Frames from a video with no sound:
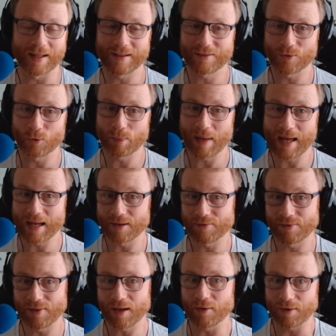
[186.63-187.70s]
That's all part
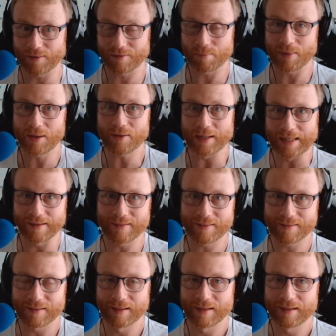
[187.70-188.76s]
of their
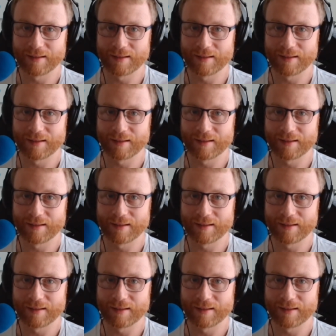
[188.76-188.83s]
experience.